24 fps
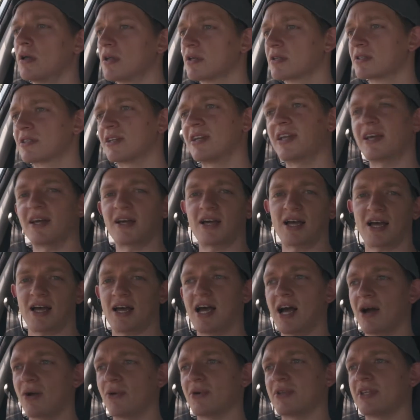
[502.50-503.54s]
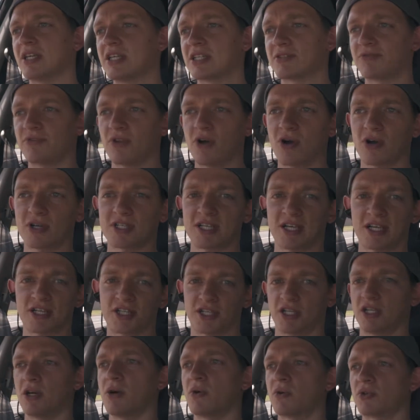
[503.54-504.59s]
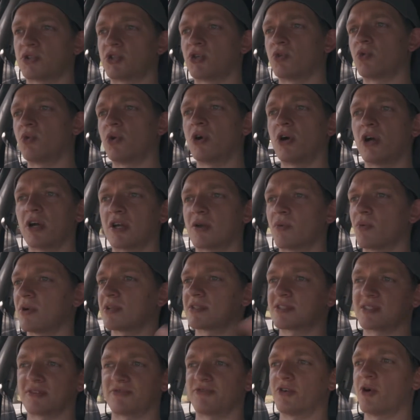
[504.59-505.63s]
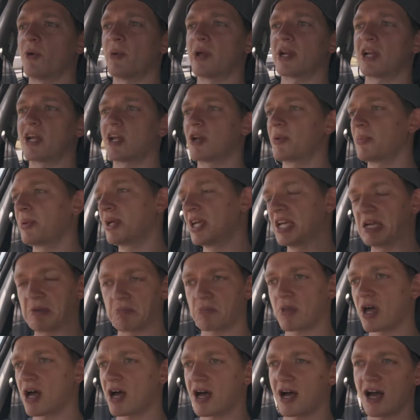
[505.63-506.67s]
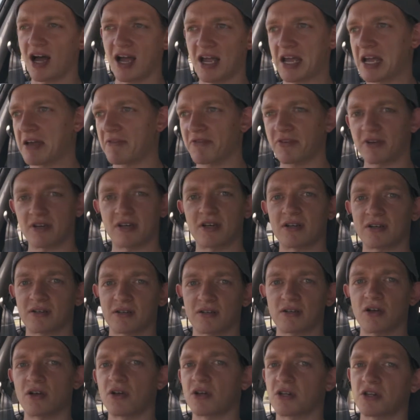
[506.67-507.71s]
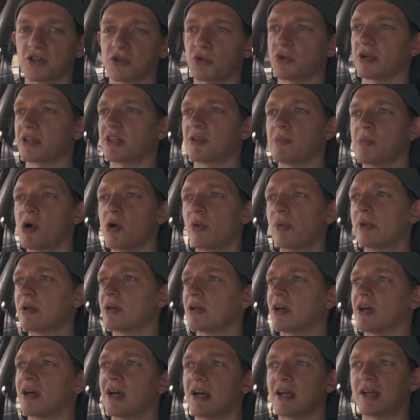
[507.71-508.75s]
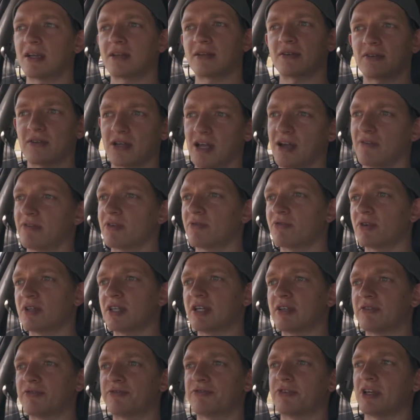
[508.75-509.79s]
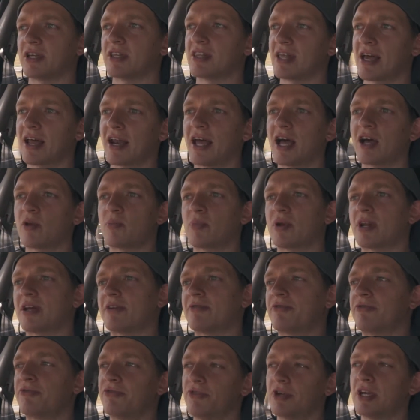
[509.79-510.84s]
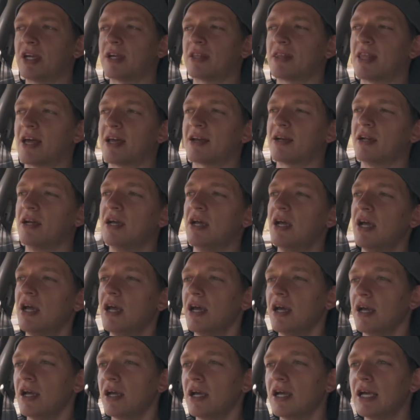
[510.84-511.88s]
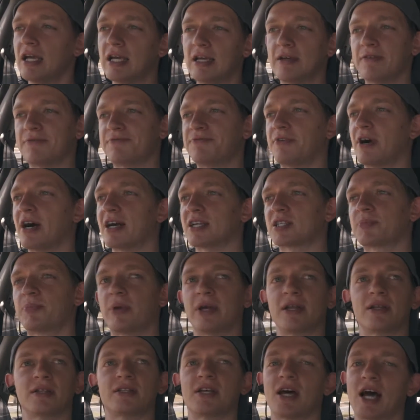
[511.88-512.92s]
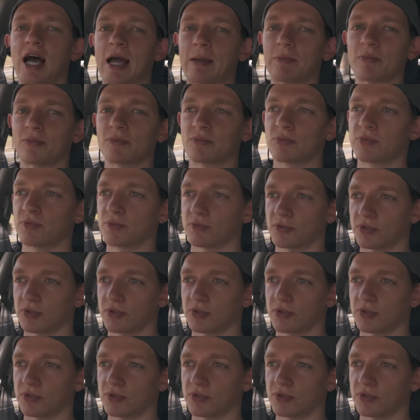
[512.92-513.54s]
So now, how are these vlogs actually going to work and what's the format gonna be? I haven't got a clue at the moment. I haven't really figured that out, but I figured that if I spend time